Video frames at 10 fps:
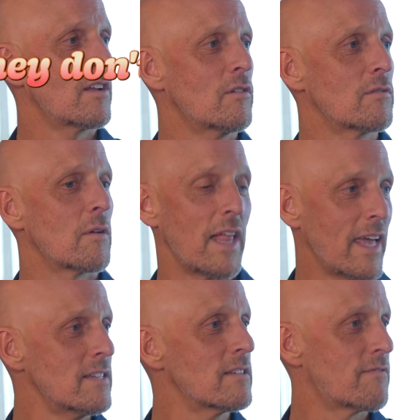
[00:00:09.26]
don't
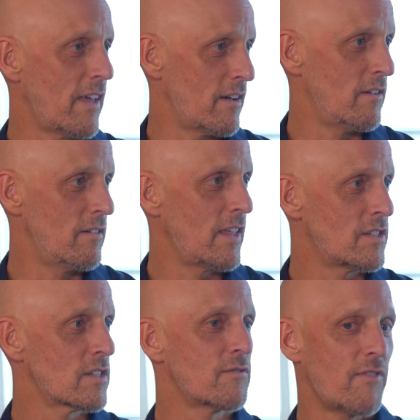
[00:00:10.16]
plan to fail, they
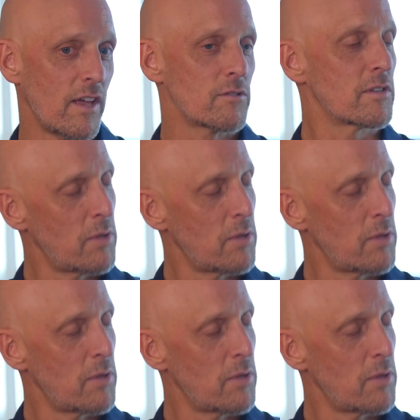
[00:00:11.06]
just fail to